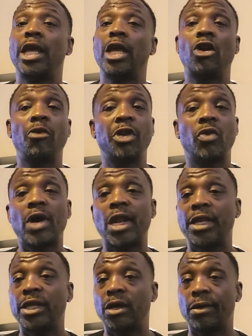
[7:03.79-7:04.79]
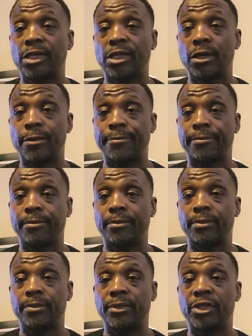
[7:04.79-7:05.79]
It's going to be quality all the time.
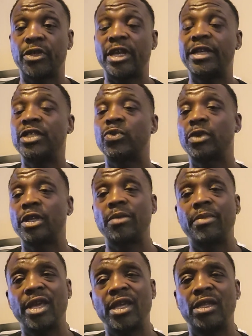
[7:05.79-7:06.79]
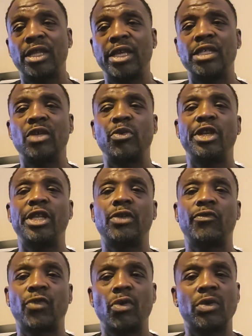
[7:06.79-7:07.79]
So that is one of the main things that we need
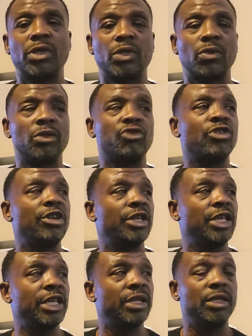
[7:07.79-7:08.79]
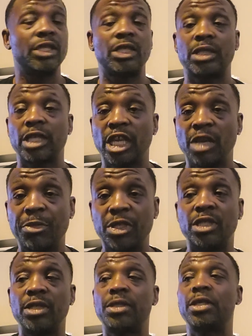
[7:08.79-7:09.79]
to focus on, trying to get this
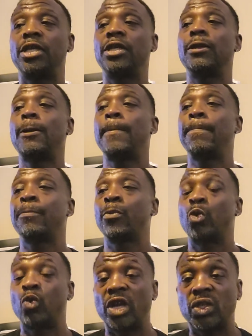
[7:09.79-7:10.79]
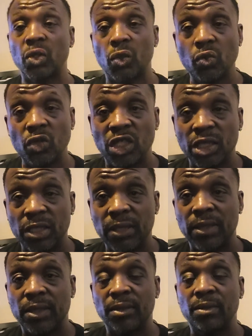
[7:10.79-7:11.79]
images and
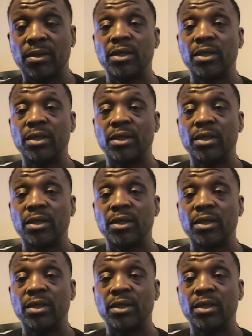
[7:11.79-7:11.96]
resolutions